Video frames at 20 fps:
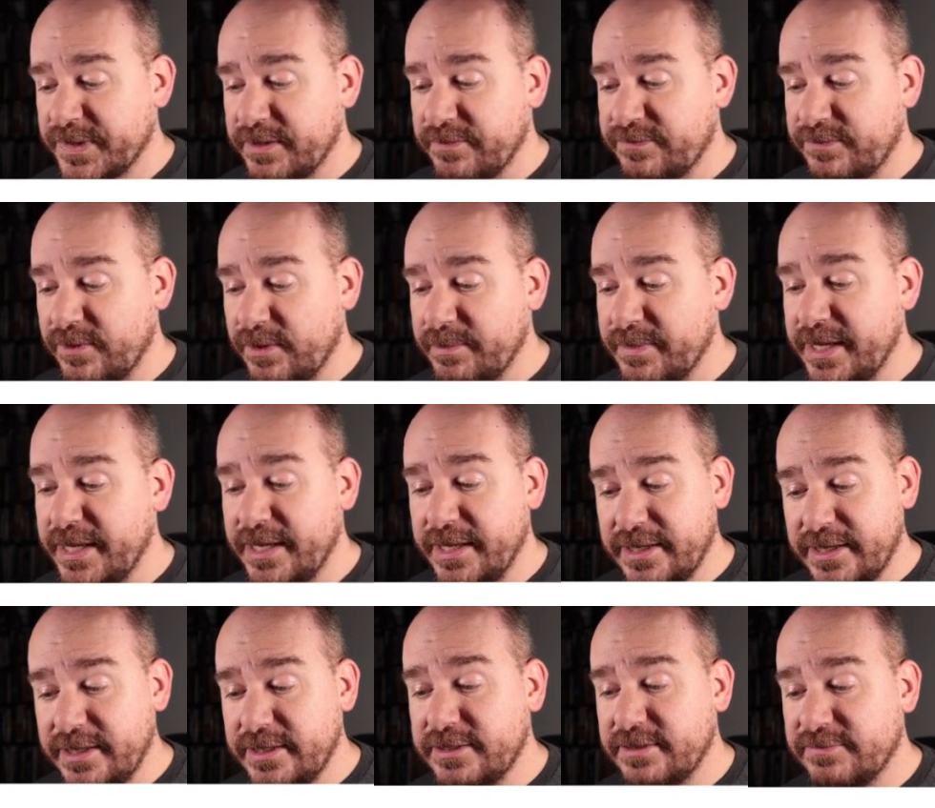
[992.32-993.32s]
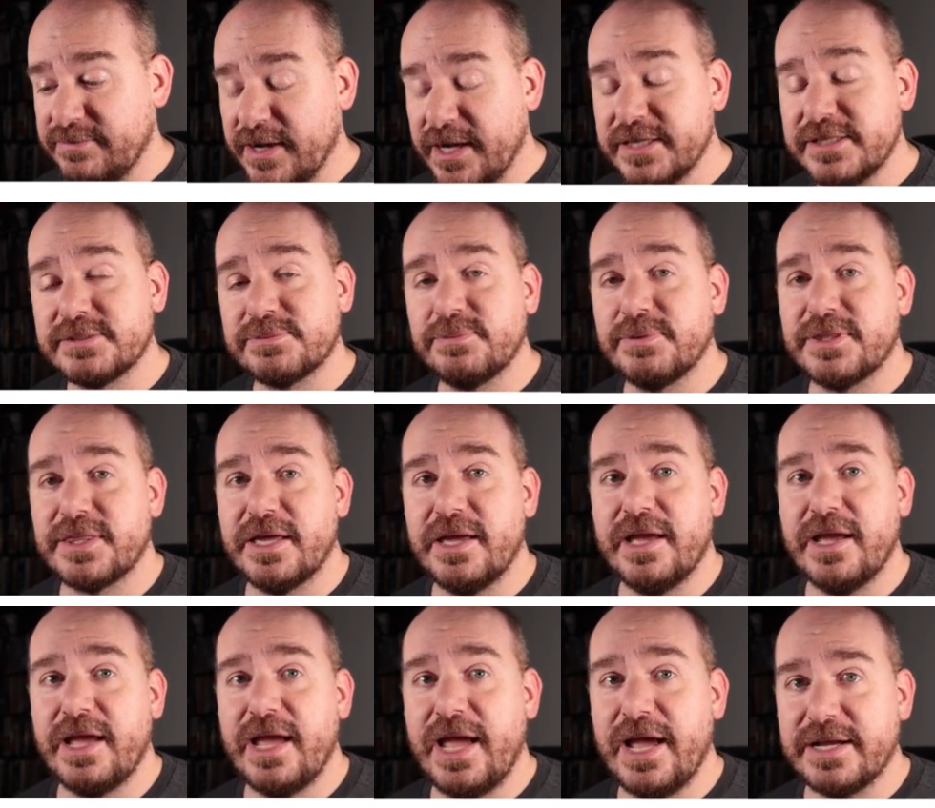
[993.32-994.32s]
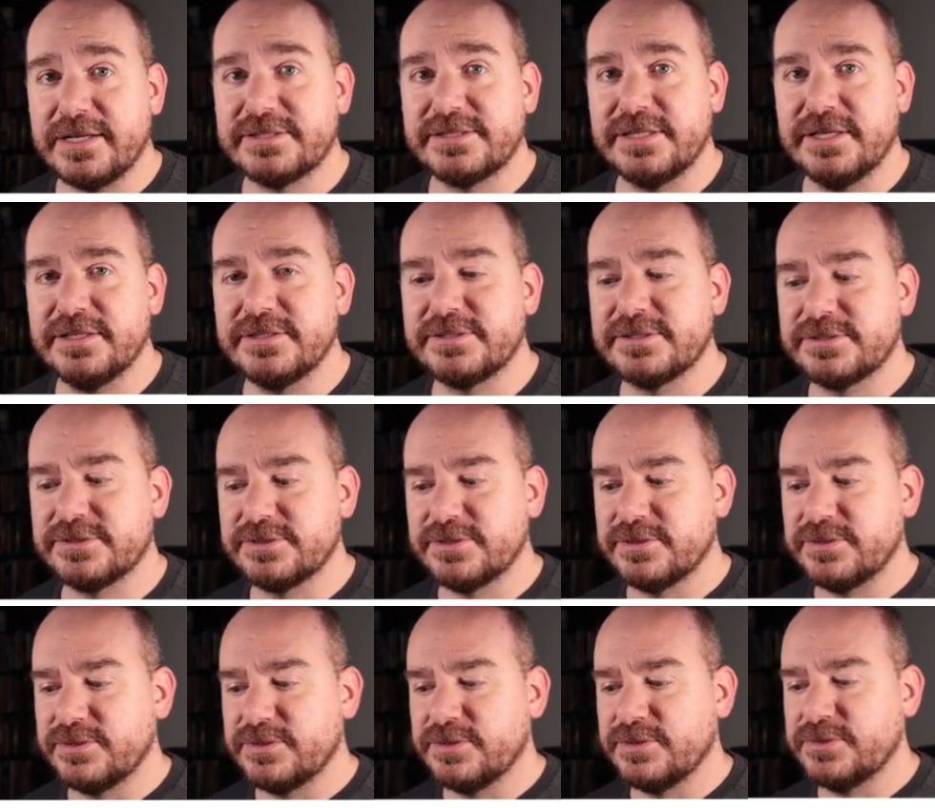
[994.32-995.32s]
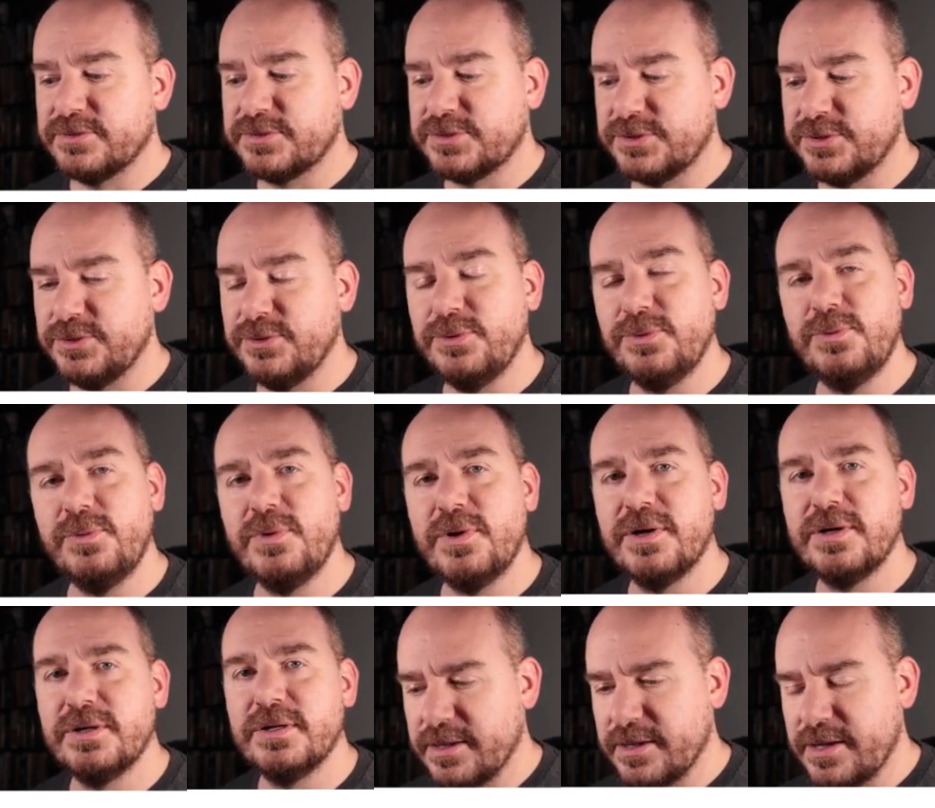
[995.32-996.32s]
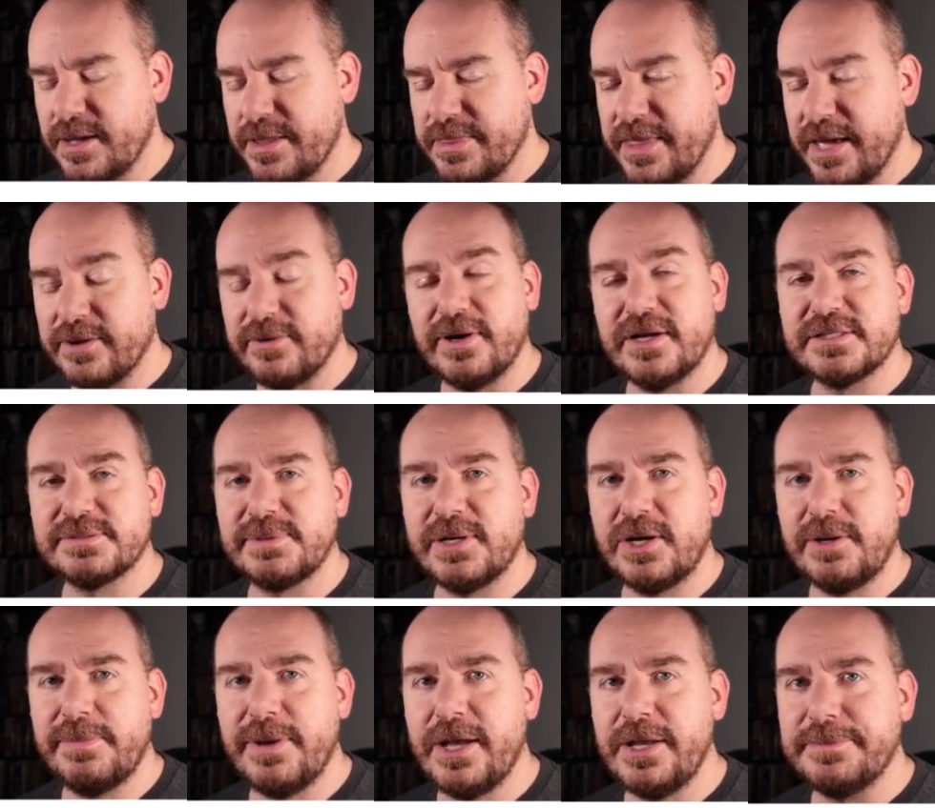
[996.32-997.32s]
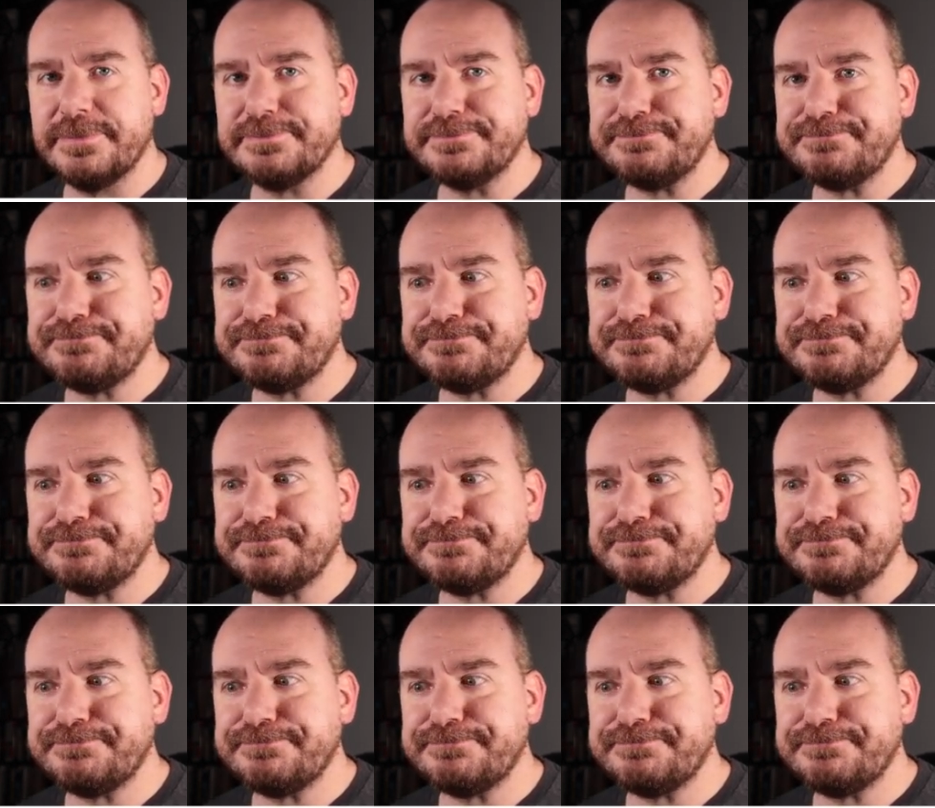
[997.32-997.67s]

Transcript: from any device with access to that Raspberry Pi